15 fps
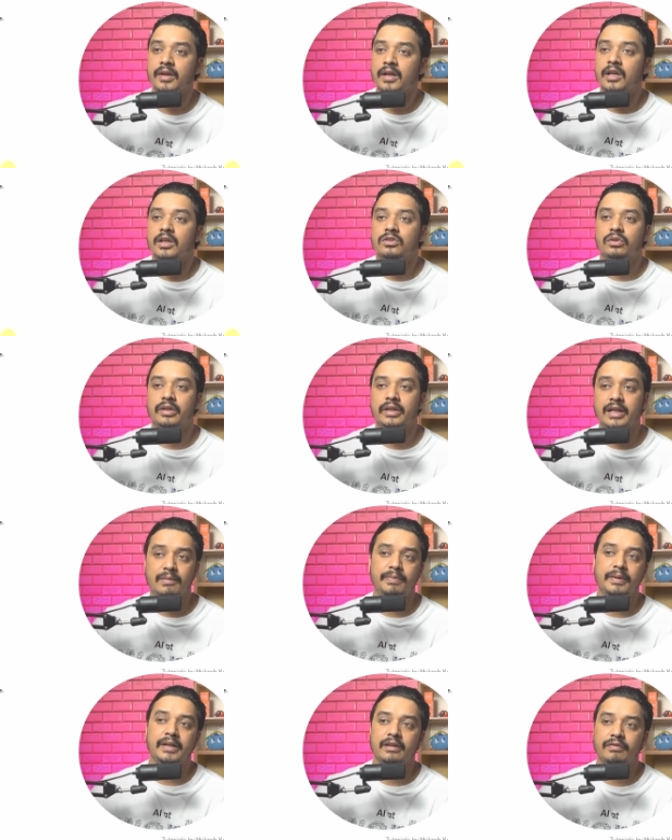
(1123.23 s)
So
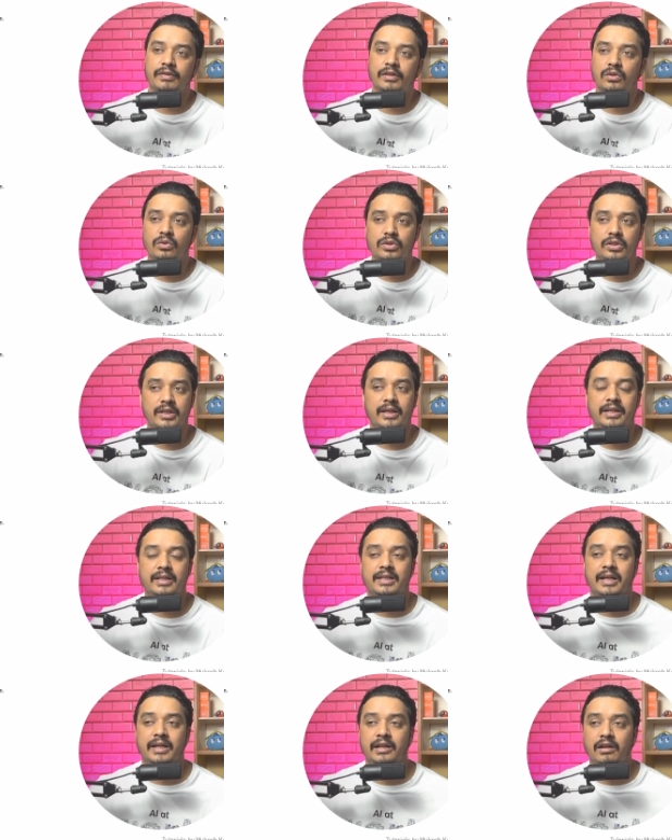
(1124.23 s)
read PDF with OCR
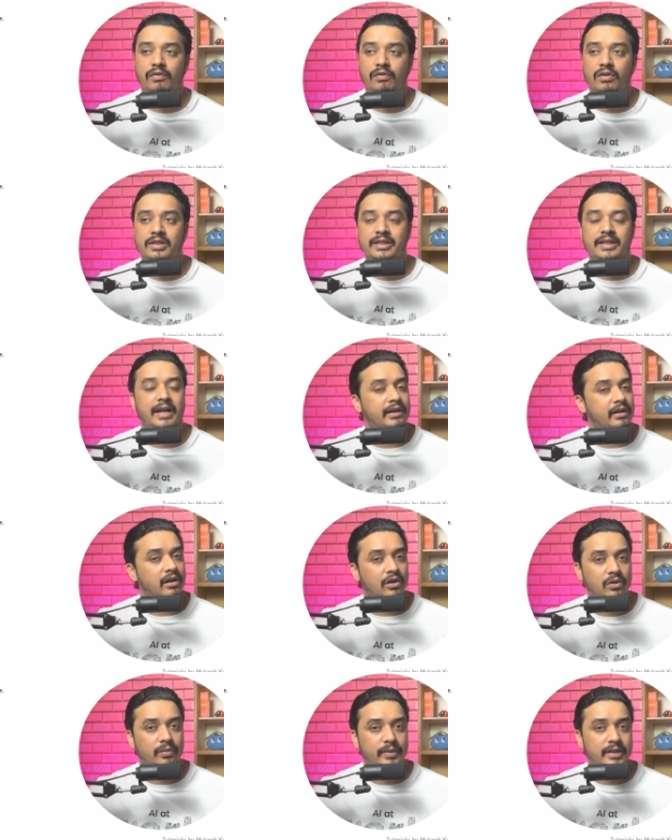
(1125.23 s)
is ideal for scanned
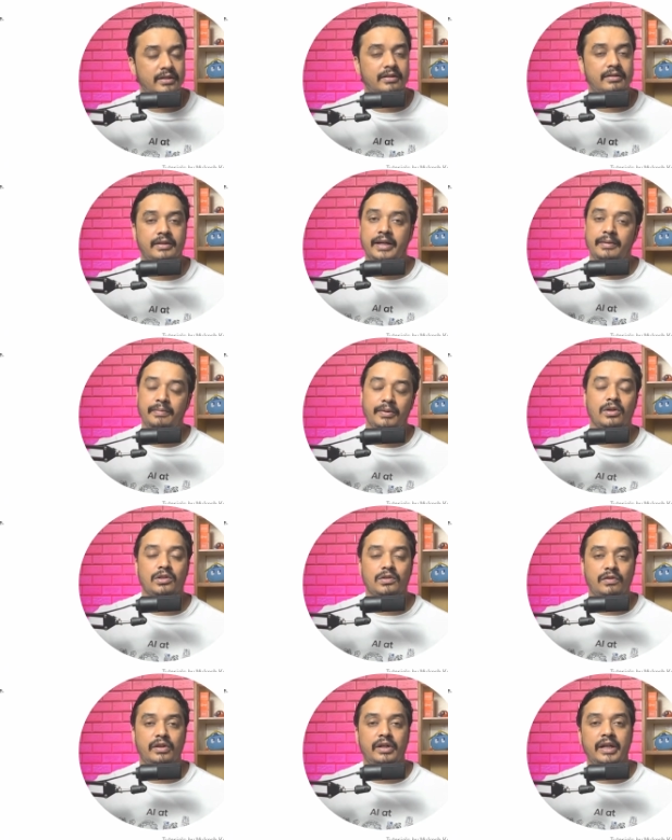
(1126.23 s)
documents, right?
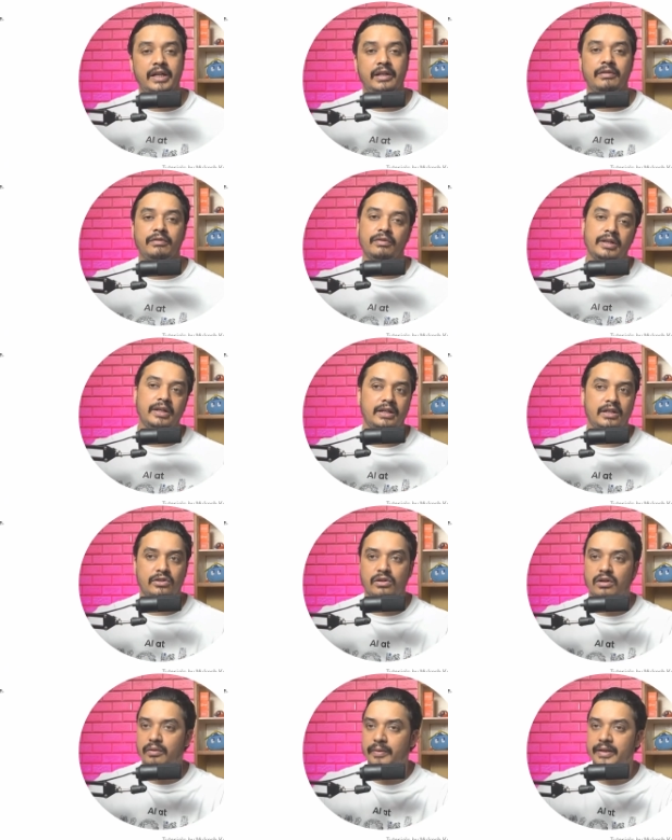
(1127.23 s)
Because for native one, it
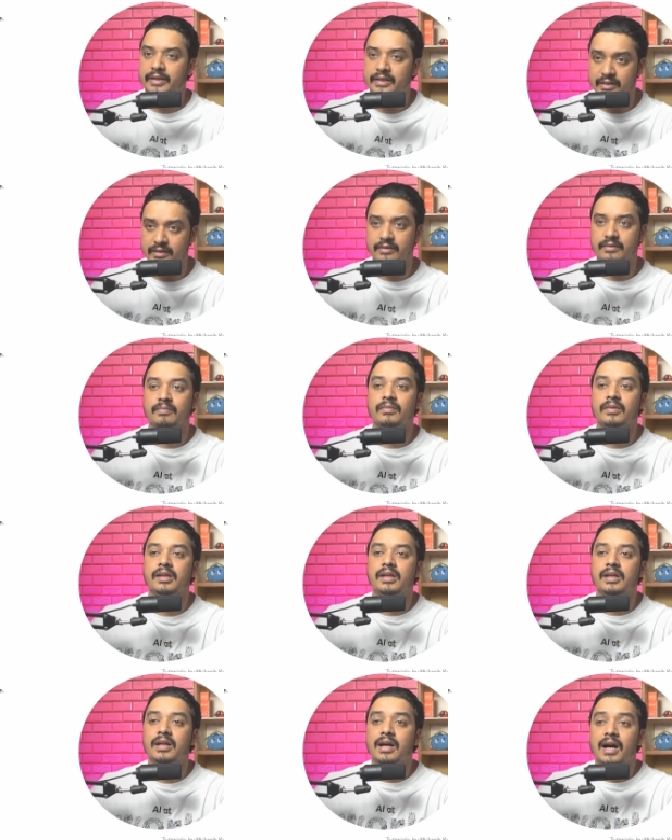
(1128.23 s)
does not make sense.
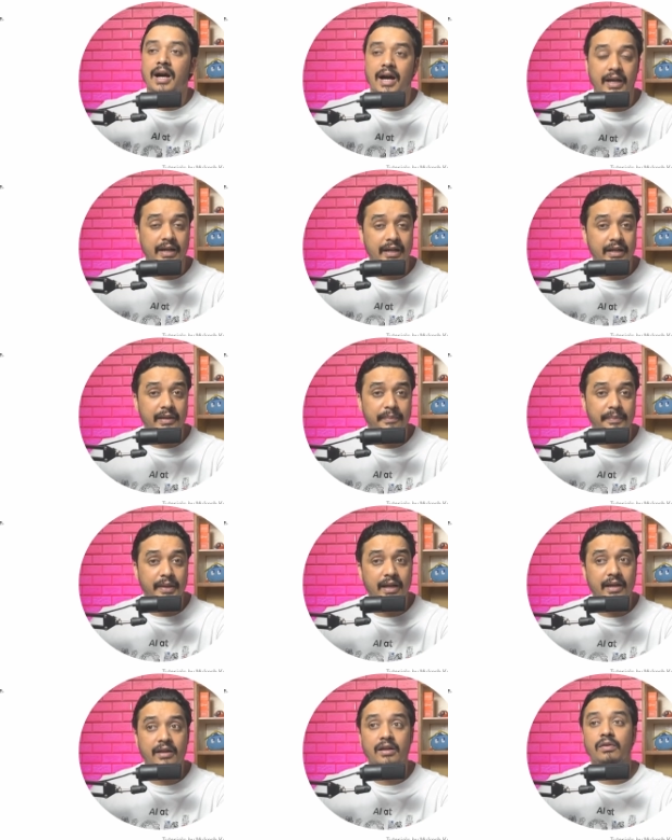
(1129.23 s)
Higher
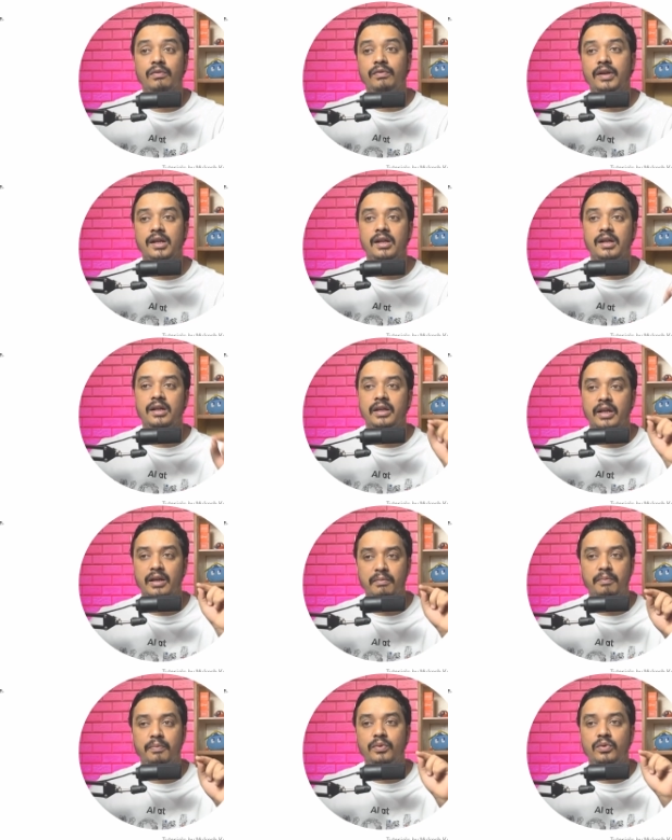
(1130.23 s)
DPI will
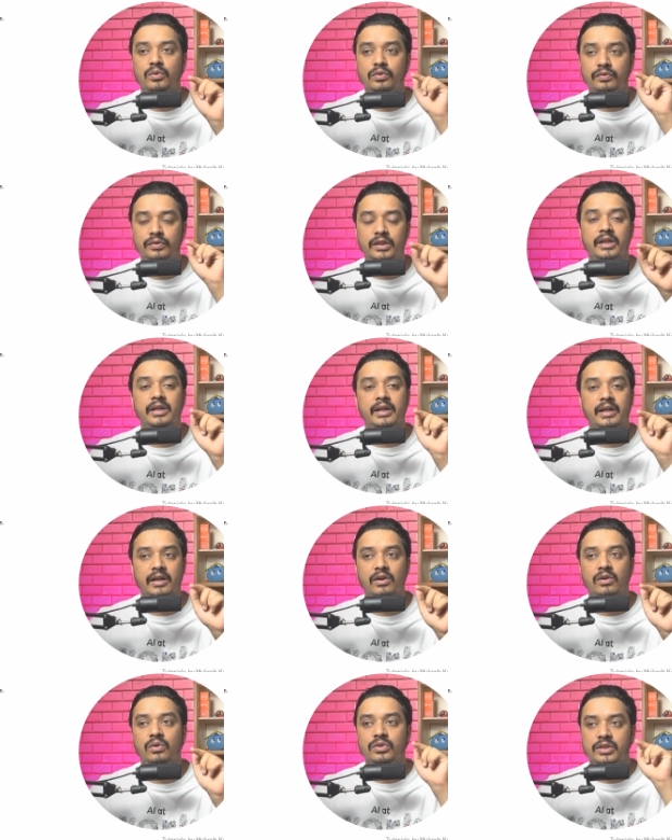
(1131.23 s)
improve the
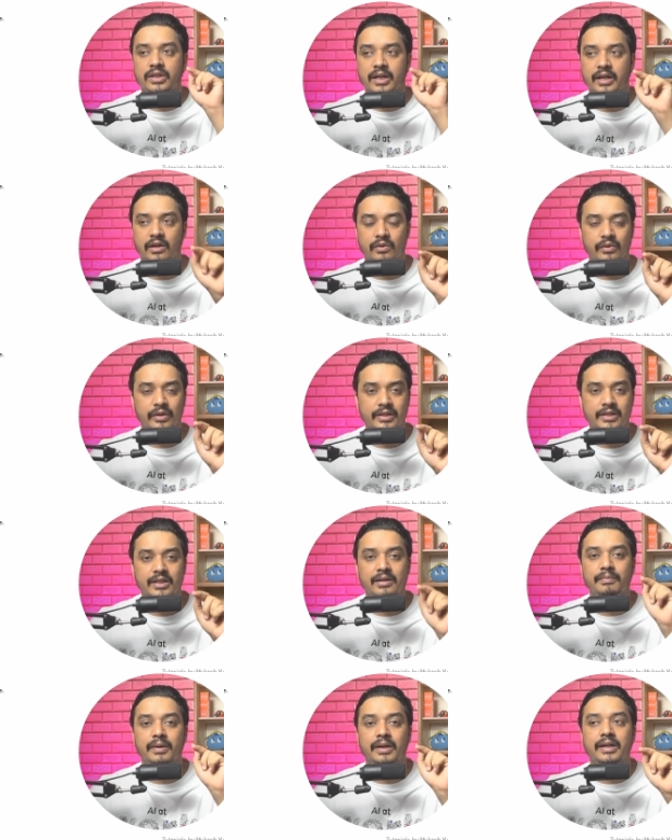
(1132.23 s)
OCR
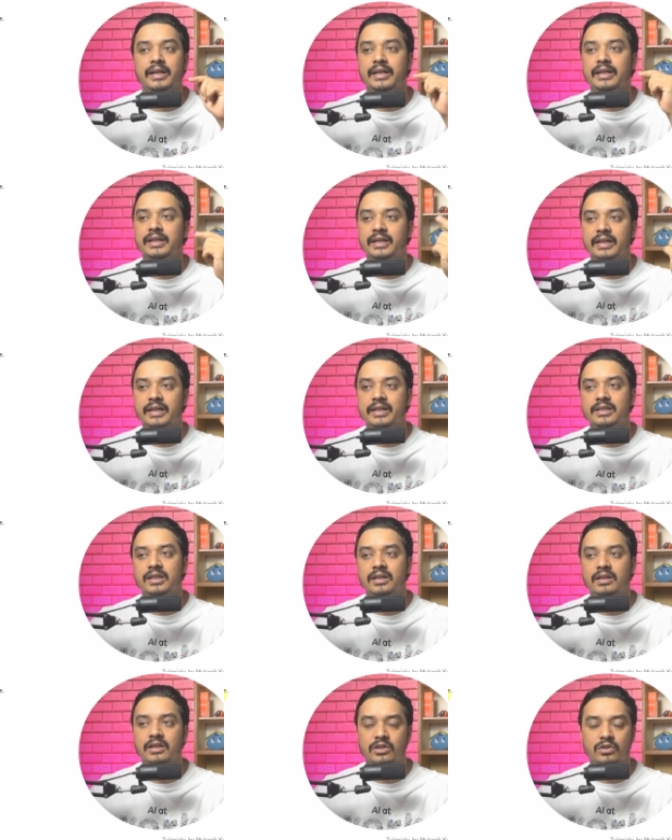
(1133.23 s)
accuracy, but increase
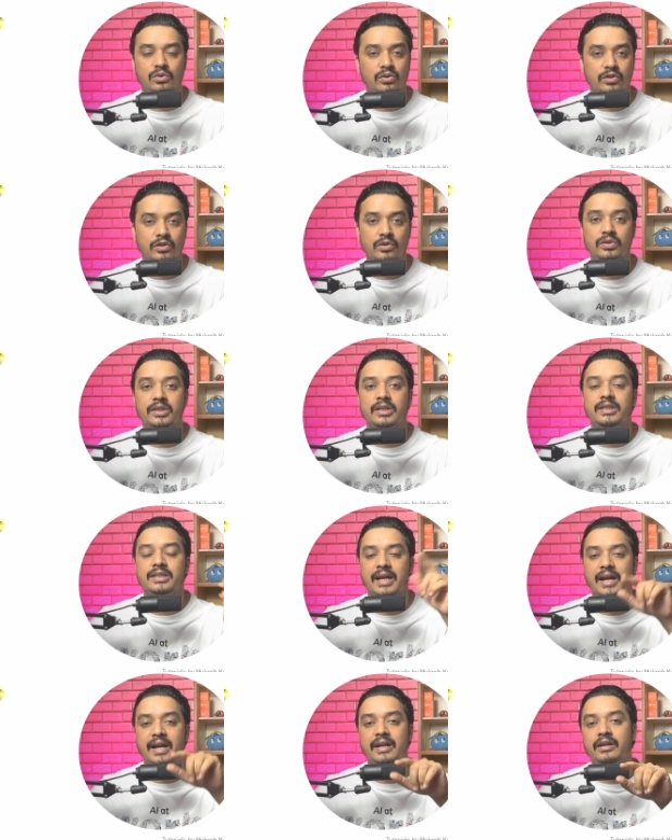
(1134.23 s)
the resource usage
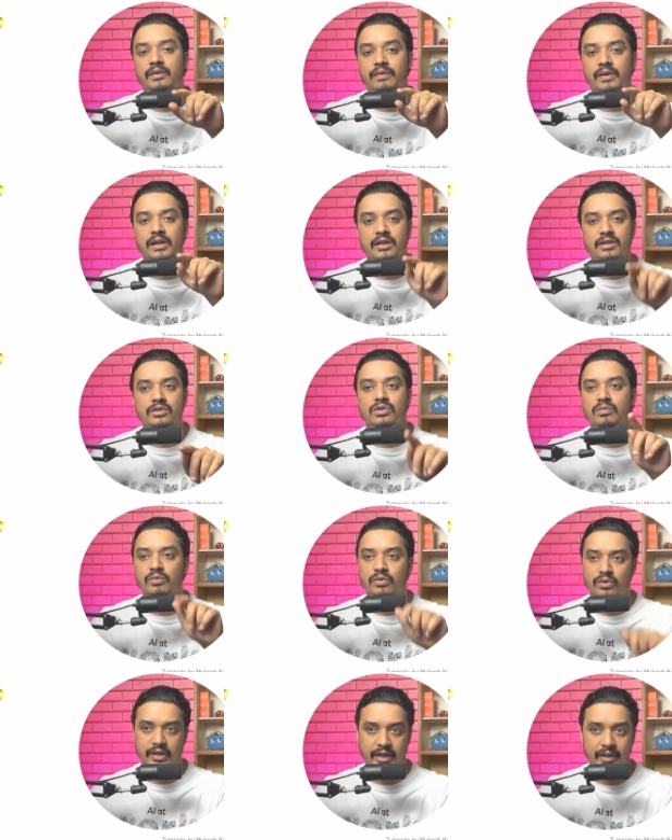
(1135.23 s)
and it will consume
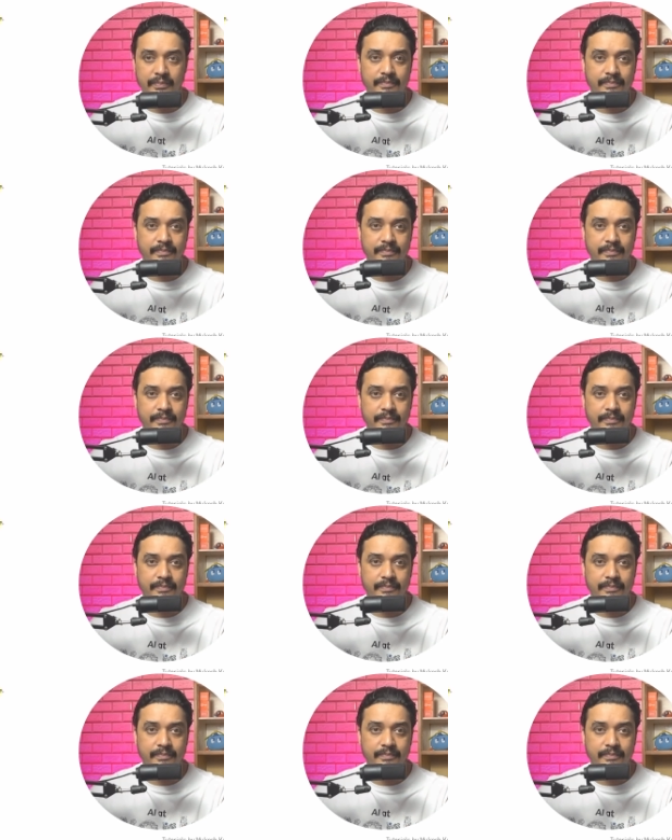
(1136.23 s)
more time.